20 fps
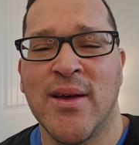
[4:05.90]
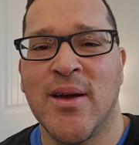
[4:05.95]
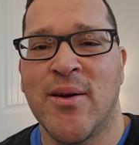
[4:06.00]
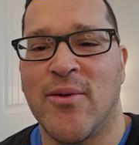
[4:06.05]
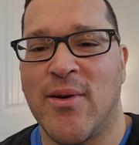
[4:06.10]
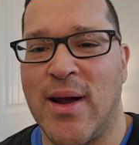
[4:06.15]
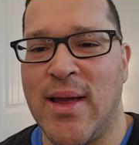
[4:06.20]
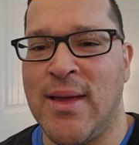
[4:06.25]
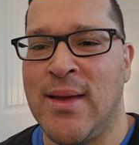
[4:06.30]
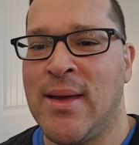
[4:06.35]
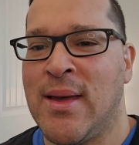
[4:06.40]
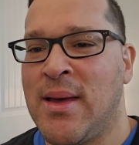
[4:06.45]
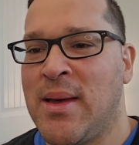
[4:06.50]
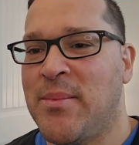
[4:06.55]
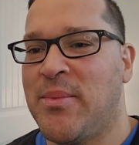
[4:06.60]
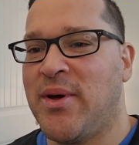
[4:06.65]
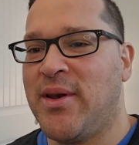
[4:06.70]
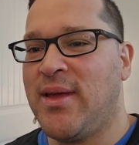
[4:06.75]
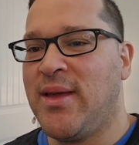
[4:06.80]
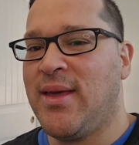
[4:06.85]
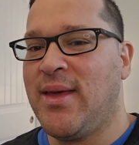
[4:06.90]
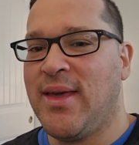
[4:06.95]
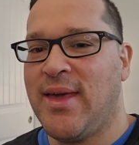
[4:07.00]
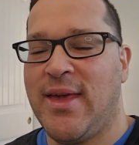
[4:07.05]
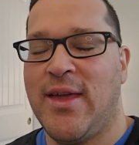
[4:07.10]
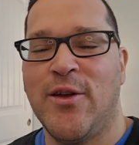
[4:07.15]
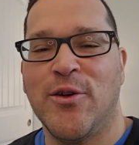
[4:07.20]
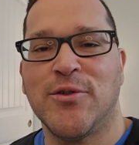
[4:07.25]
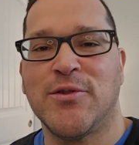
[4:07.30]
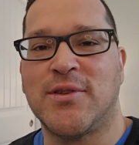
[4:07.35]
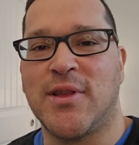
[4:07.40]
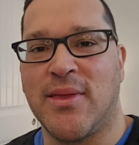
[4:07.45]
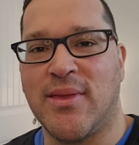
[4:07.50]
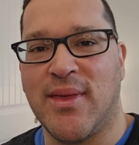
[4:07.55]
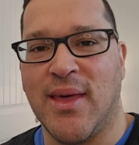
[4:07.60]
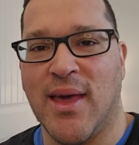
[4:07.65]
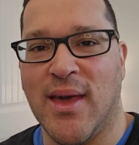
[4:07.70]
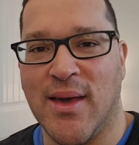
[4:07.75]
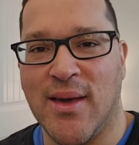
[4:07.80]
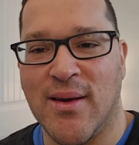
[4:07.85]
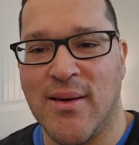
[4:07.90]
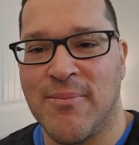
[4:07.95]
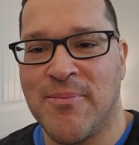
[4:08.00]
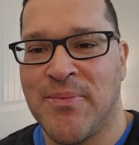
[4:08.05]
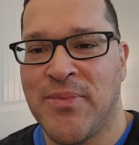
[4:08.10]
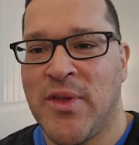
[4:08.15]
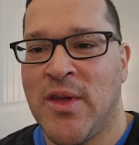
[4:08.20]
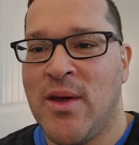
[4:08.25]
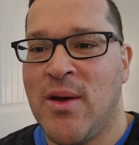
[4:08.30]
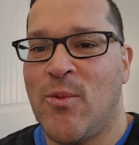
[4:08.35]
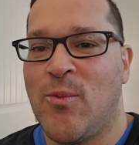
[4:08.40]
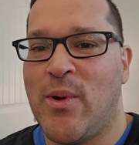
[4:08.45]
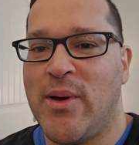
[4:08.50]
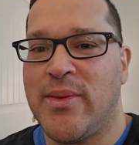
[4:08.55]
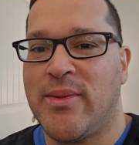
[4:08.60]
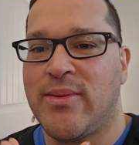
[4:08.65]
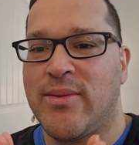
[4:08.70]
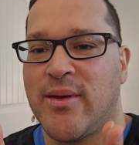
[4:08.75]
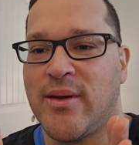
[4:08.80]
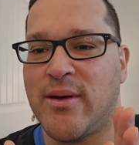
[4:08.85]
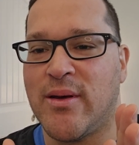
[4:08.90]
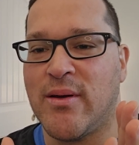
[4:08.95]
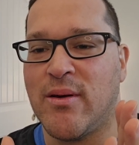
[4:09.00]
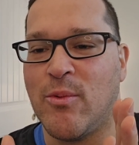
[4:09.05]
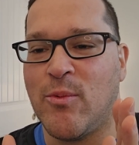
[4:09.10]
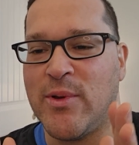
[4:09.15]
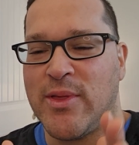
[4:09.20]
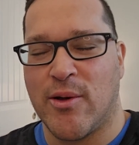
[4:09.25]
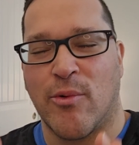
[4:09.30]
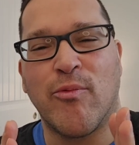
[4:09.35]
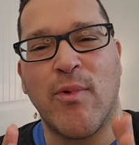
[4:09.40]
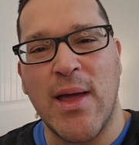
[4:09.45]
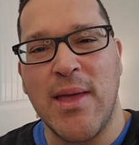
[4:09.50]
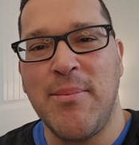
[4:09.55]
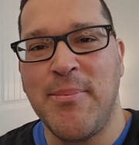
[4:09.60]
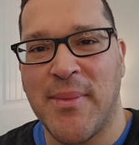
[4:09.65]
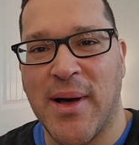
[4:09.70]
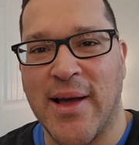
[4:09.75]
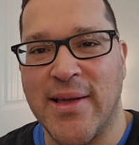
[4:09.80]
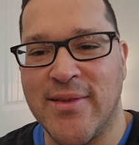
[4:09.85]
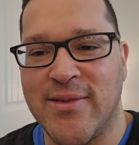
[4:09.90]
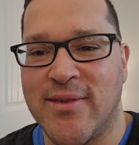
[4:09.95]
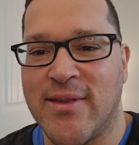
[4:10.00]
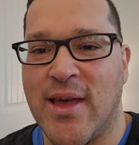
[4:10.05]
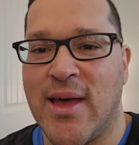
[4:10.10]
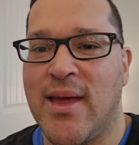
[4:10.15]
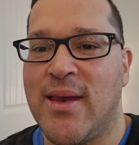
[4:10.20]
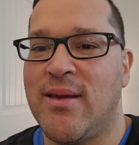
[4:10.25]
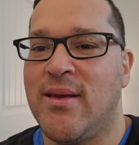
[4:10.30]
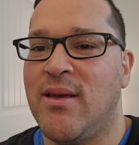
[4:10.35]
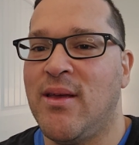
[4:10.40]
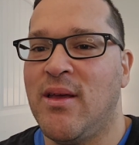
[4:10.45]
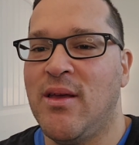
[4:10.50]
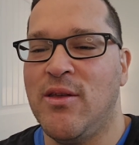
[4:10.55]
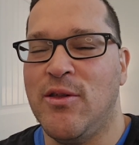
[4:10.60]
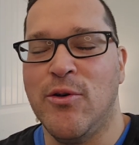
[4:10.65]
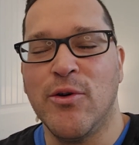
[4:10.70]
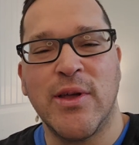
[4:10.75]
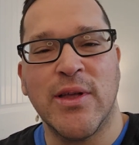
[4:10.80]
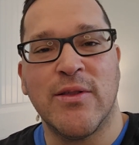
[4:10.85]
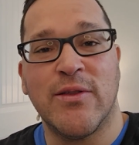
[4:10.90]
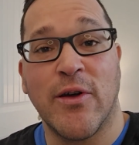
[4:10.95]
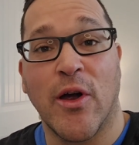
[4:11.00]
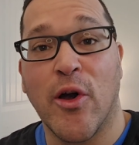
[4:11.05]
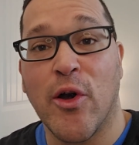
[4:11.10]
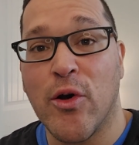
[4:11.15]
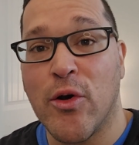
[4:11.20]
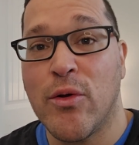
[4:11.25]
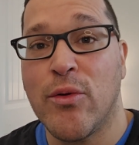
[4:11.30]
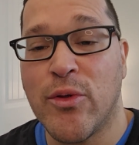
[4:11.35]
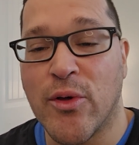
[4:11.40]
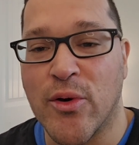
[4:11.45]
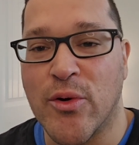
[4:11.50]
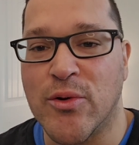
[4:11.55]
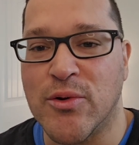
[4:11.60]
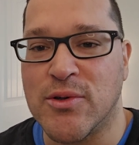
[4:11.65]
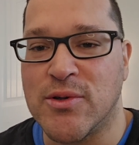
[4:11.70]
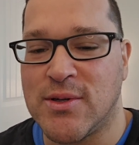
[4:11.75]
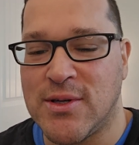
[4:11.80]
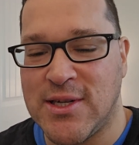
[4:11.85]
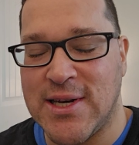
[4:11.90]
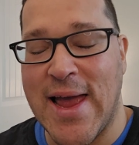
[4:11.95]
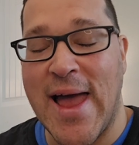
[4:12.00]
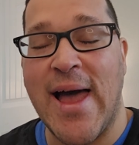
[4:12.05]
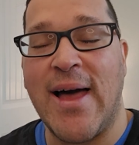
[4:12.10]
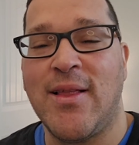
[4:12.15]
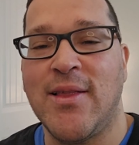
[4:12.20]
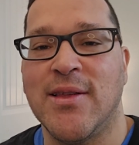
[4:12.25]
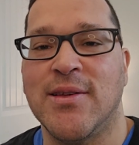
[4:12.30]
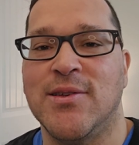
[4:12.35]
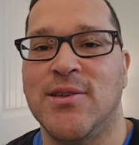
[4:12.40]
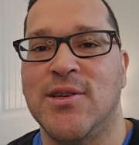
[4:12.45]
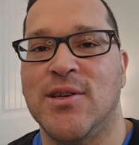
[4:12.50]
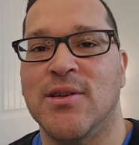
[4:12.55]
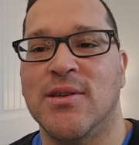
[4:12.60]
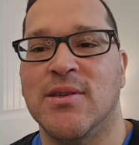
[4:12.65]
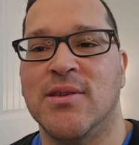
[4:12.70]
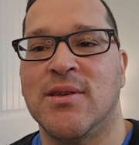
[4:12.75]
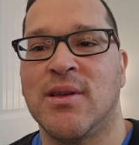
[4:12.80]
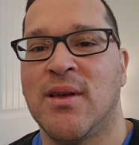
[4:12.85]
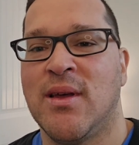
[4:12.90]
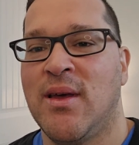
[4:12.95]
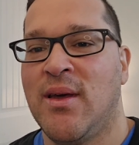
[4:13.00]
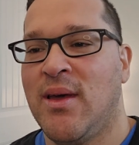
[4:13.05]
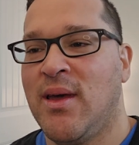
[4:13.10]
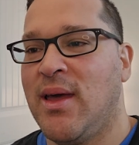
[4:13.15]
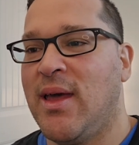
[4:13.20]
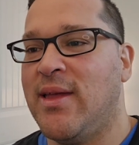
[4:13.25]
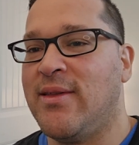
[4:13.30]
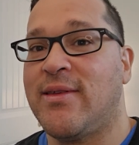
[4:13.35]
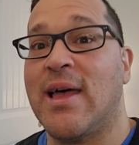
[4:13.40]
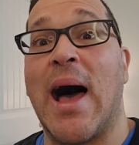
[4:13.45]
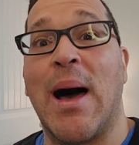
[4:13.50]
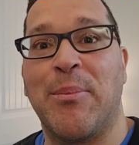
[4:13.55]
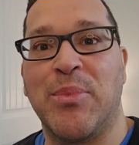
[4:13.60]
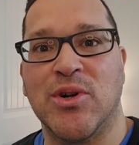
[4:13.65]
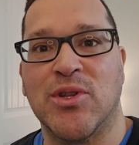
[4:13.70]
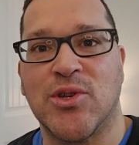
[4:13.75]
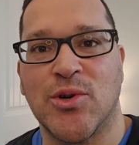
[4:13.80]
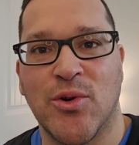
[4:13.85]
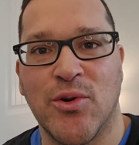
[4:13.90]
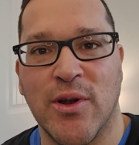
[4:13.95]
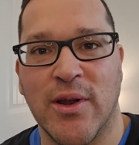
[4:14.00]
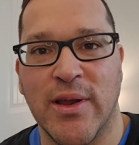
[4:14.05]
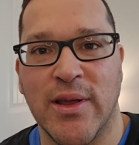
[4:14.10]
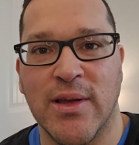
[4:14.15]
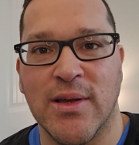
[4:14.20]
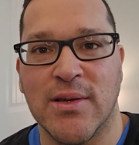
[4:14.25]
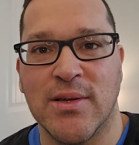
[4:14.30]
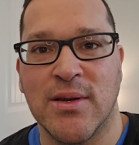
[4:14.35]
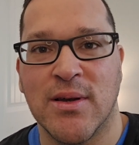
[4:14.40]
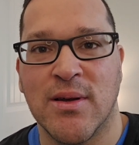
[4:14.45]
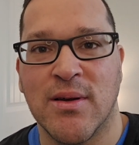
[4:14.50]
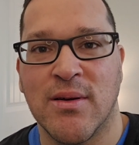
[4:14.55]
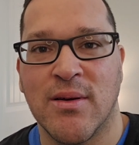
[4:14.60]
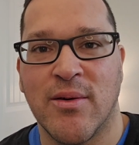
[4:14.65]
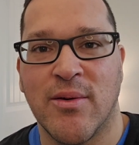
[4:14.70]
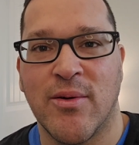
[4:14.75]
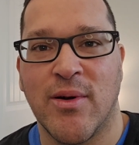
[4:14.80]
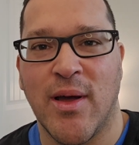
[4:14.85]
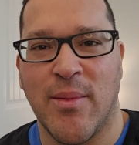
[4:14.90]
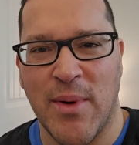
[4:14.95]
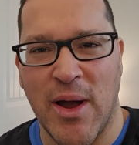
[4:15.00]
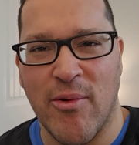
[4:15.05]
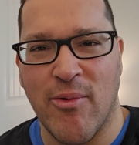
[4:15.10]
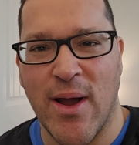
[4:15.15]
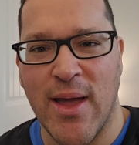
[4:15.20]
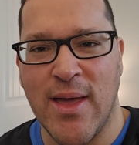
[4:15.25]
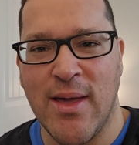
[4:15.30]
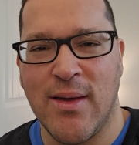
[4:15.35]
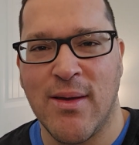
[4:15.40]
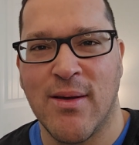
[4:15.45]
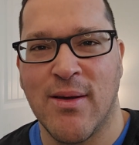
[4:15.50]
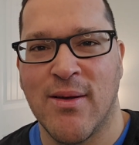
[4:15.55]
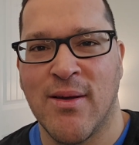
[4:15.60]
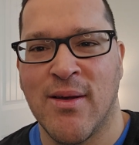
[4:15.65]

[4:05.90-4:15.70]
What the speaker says: right? But here's the thing. With the right mindset, you can turn those challenges into opportunities. Am I right?